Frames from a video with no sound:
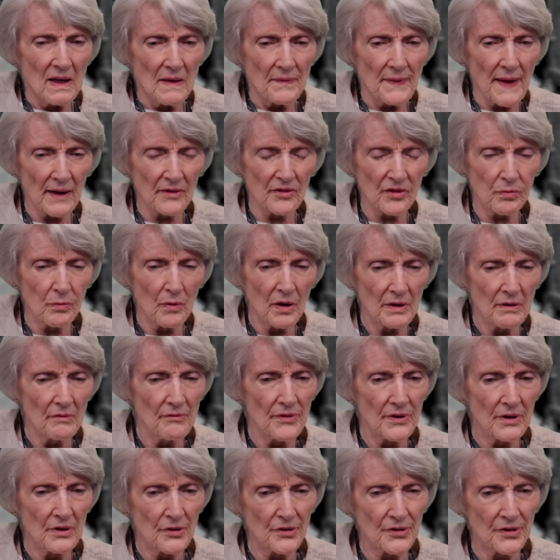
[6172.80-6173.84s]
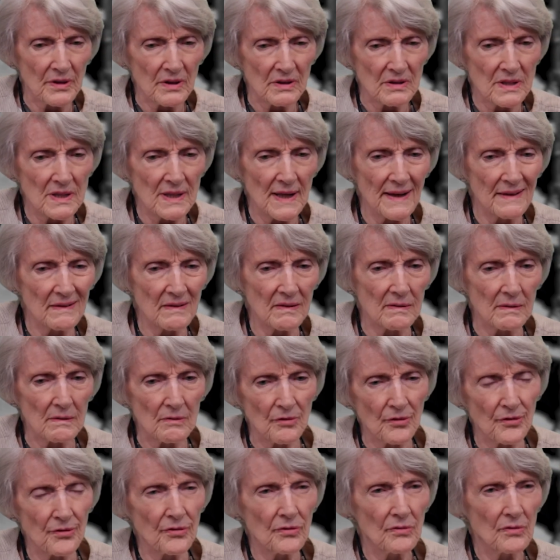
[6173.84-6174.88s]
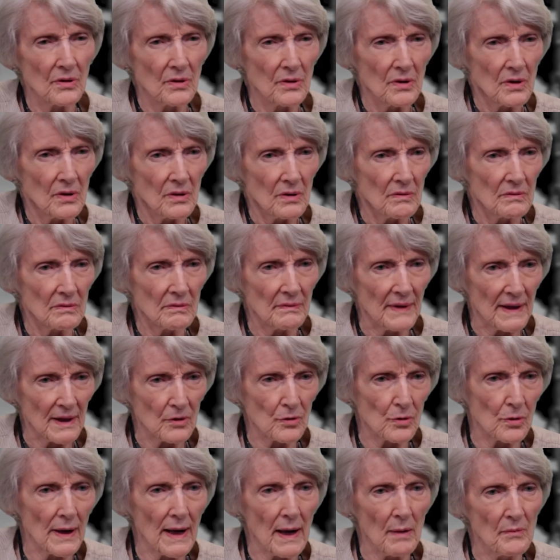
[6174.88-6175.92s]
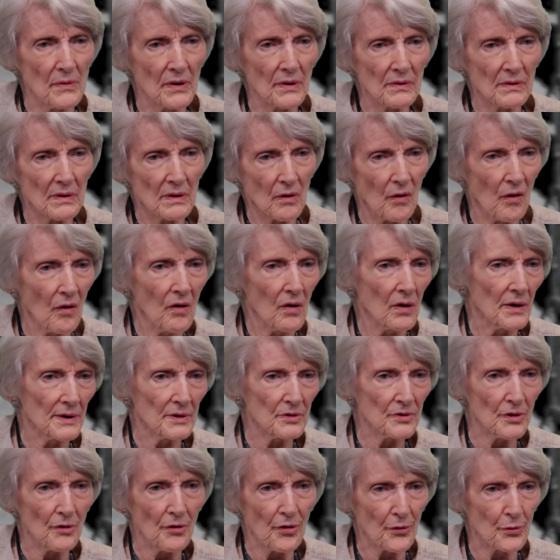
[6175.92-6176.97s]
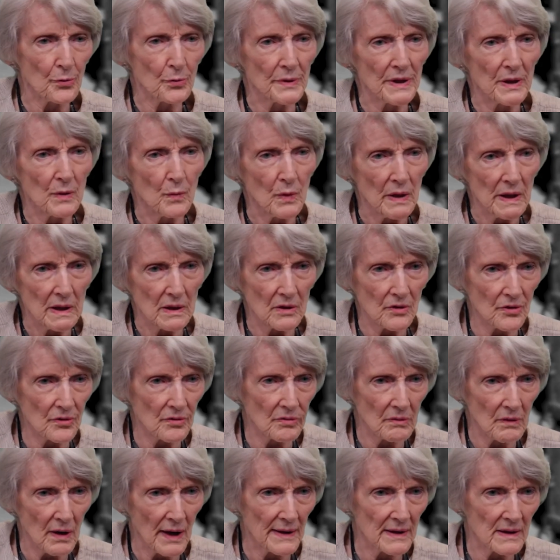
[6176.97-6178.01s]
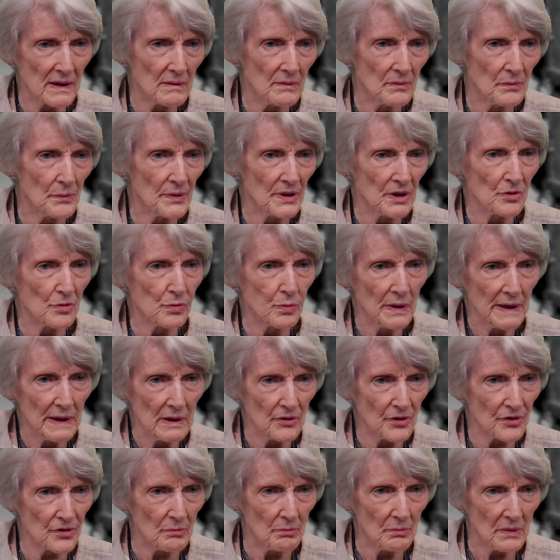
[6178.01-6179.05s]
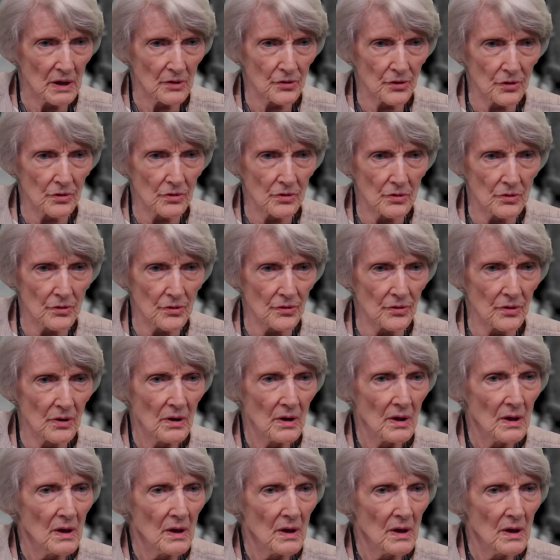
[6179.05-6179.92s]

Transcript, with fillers: that's one of these intensive they cram it all into three weeks, like in between semesters,